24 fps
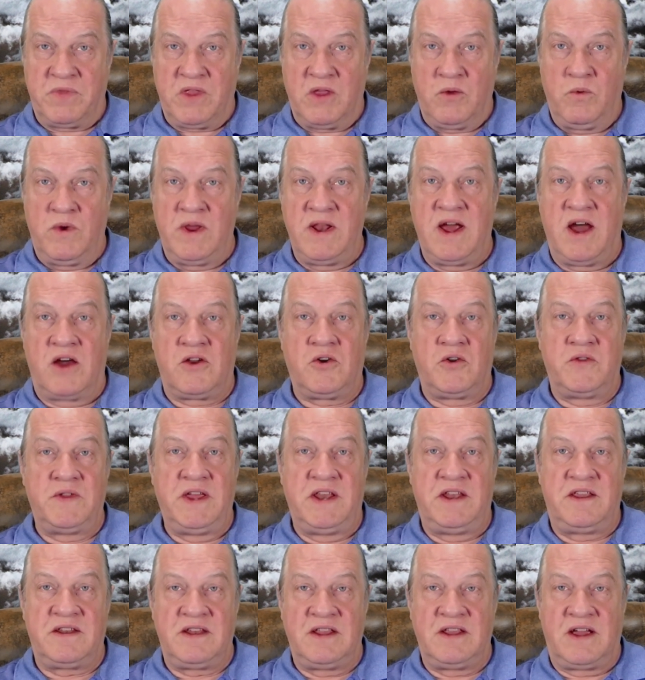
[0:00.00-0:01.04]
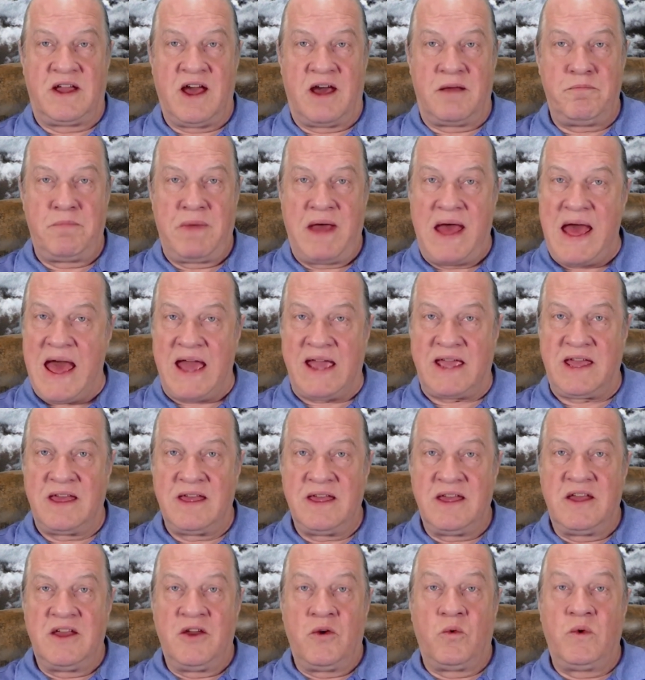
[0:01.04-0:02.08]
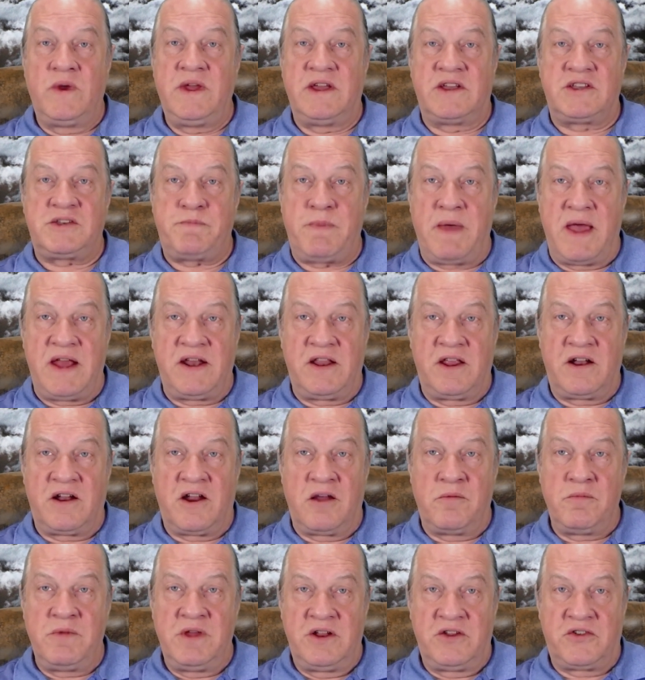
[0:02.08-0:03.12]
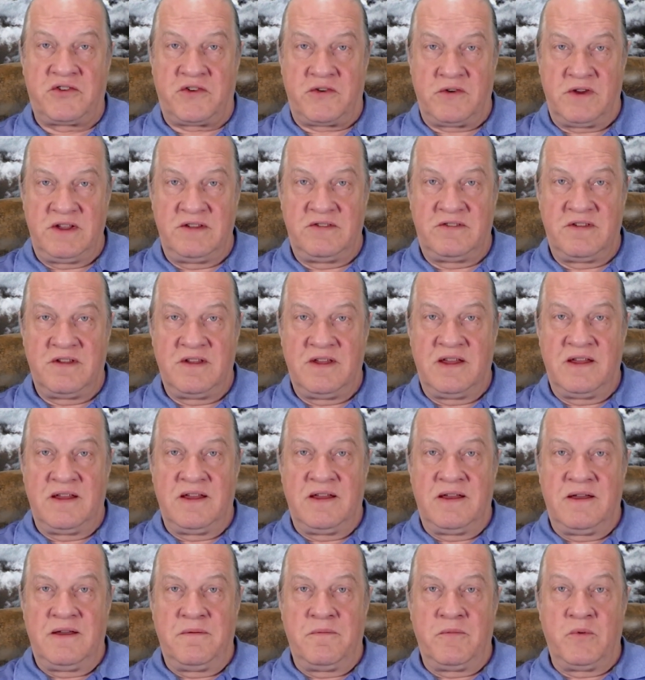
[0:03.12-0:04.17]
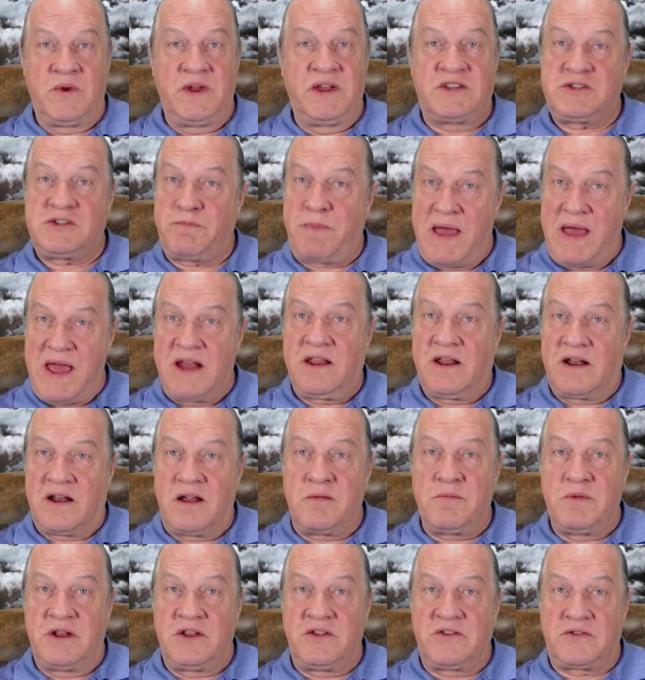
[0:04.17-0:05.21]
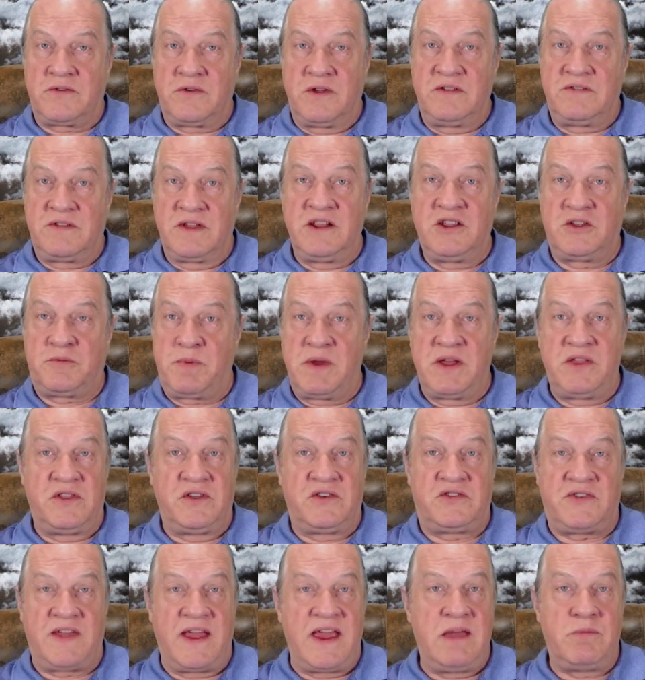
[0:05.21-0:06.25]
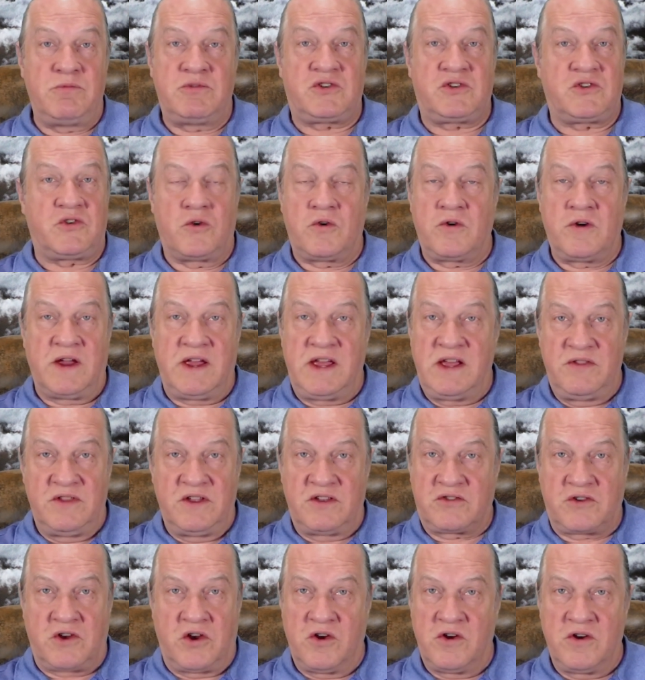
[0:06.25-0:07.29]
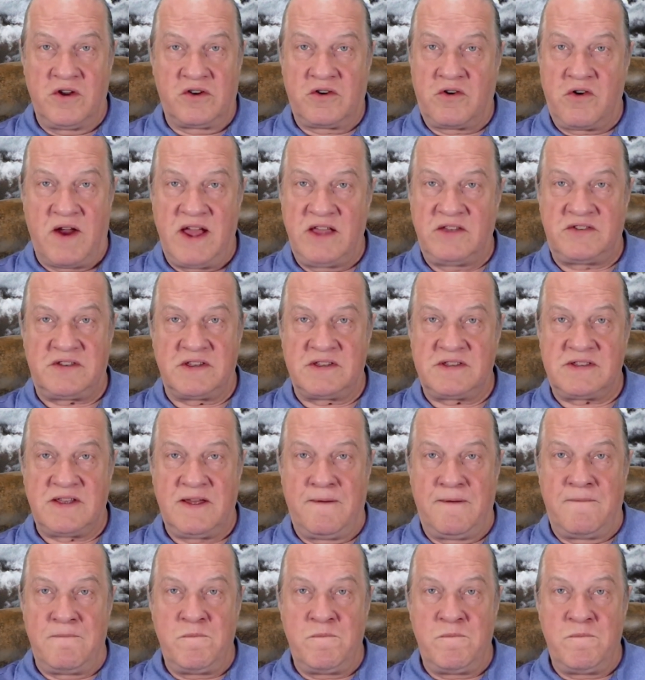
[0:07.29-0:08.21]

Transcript: We not only didn't cut back, we expanded our ministries. We expanded our ministries. And it's been the same story in this current crisis.